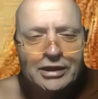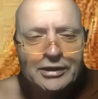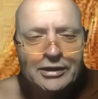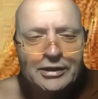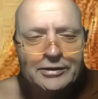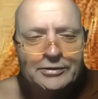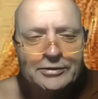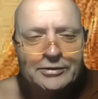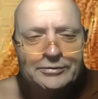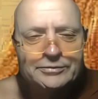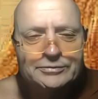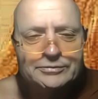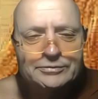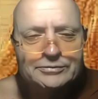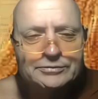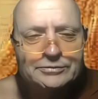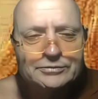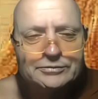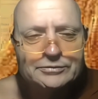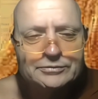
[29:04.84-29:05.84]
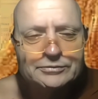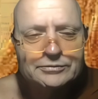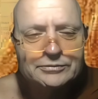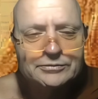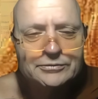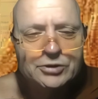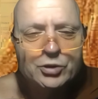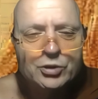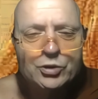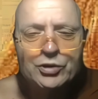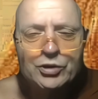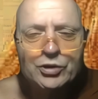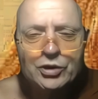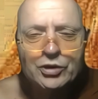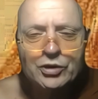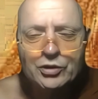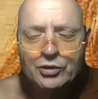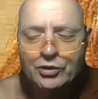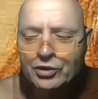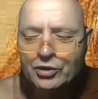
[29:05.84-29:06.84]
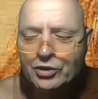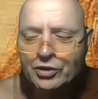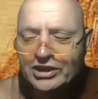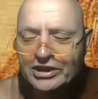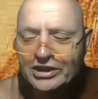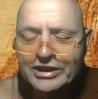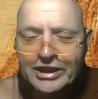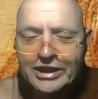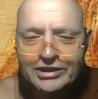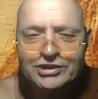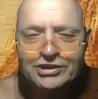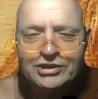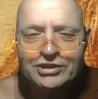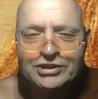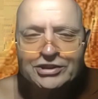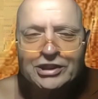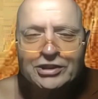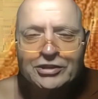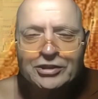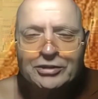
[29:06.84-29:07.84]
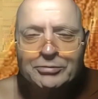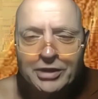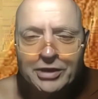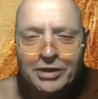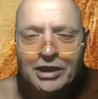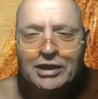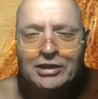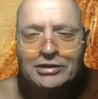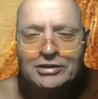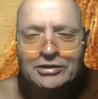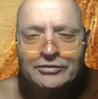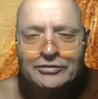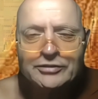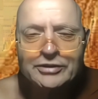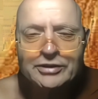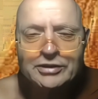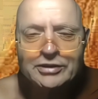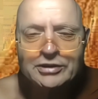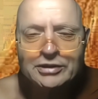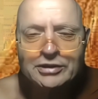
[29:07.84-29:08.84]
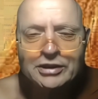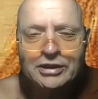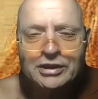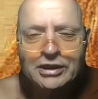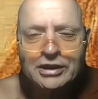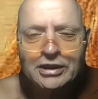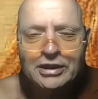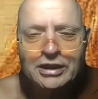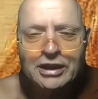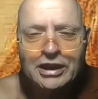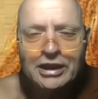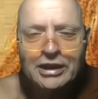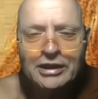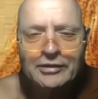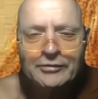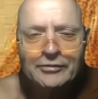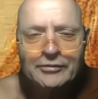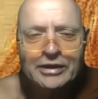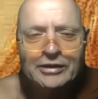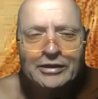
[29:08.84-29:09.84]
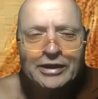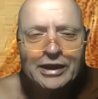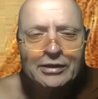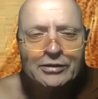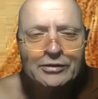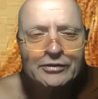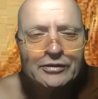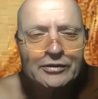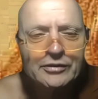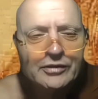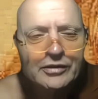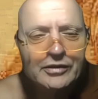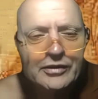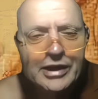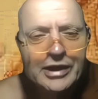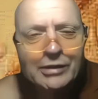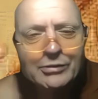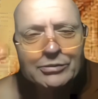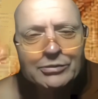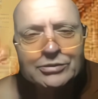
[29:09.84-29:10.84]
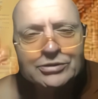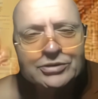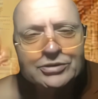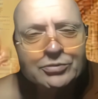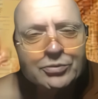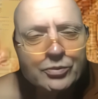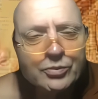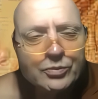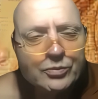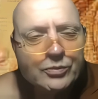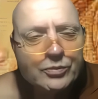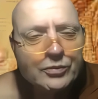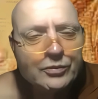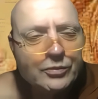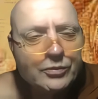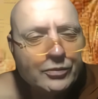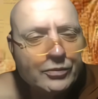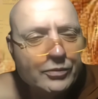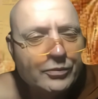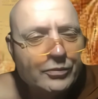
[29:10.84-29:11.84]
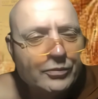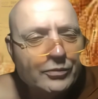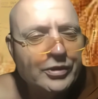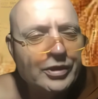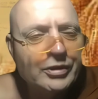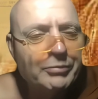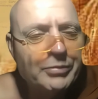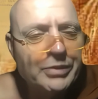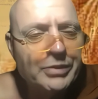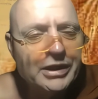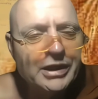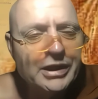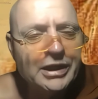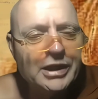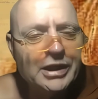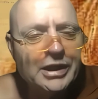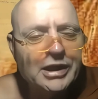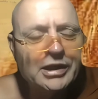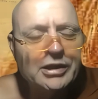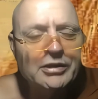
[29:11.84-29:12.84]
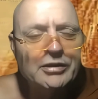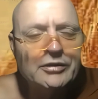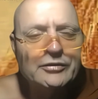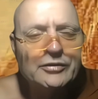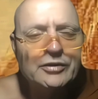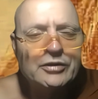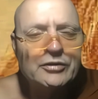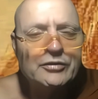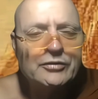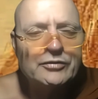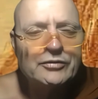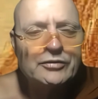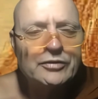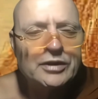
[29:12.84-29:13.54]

um, or not not a necessary part of it. Um, and that that was the beginning of, of